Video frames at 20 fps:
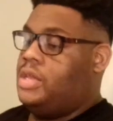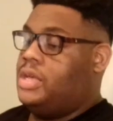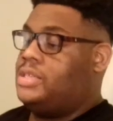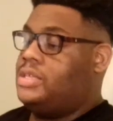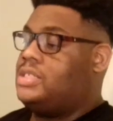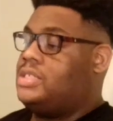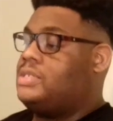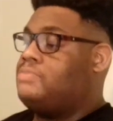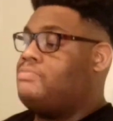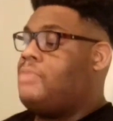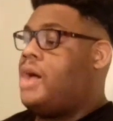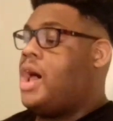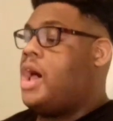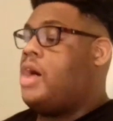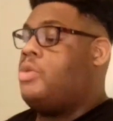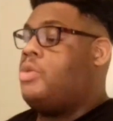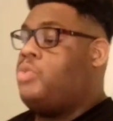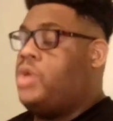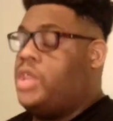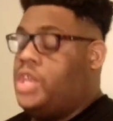the
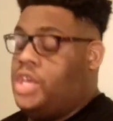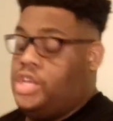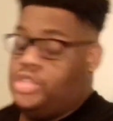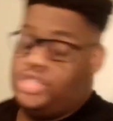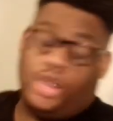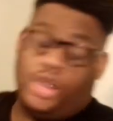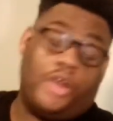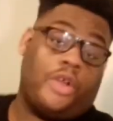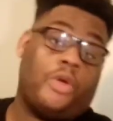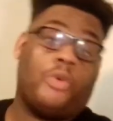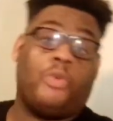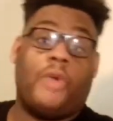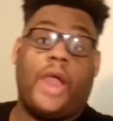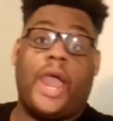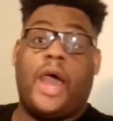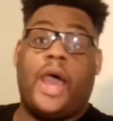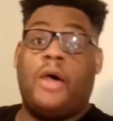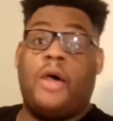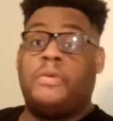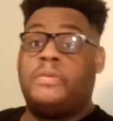smile when he turned
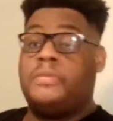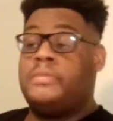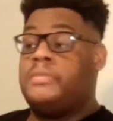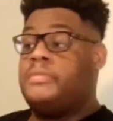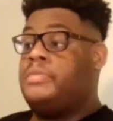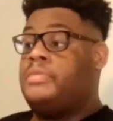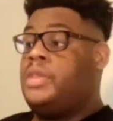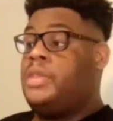around,